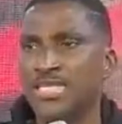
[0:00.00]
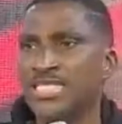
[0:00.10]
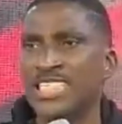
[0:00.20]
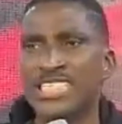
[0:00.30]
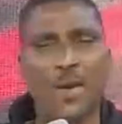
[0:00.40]

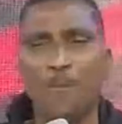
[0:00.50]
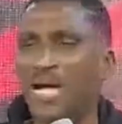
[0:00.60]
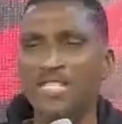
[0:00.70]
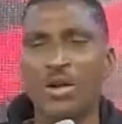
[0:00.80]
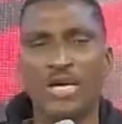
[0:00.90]
that a
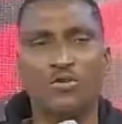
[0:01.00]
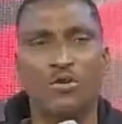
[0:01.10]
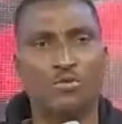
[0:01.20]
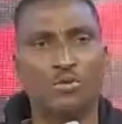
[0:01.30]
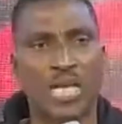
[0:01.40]
pastor has
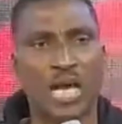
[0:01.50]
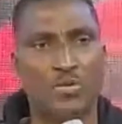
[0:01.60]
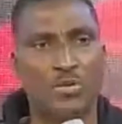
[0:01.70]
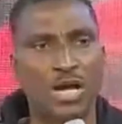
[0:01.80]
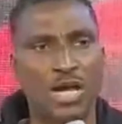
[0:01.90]
come to town.
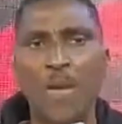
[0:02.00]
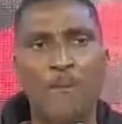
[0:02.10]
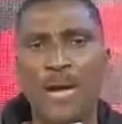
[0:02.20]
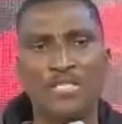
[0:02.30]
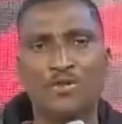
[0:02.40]
A
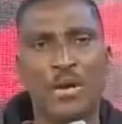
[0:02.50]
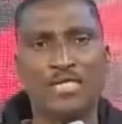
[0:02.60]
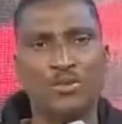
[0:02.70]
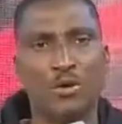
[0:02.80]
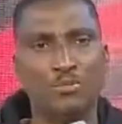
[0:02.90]
pastor has
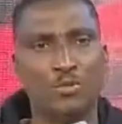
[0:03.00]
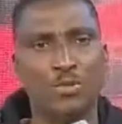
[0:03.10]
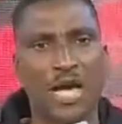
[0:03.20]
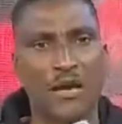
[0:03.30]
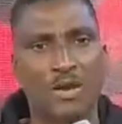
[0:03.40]
come to town.